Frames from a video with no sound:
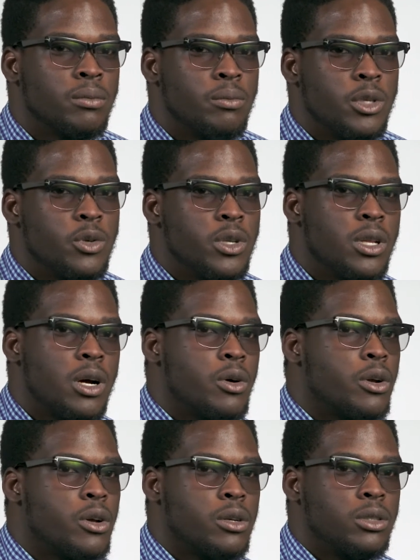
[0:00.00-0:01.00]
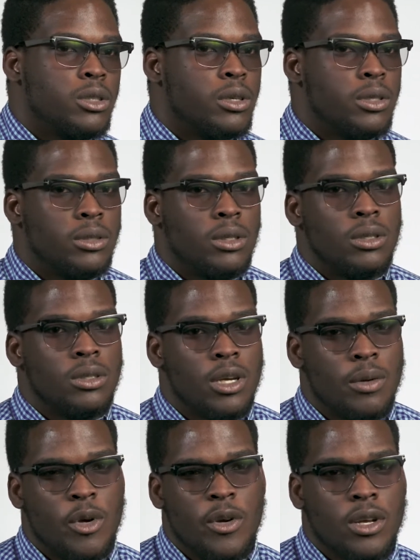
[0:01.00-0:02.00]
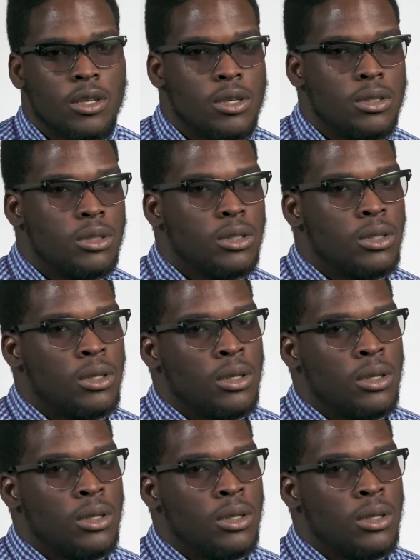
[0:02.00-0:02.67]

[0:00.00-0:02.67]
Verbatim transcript: between our culture and uh, the American culture.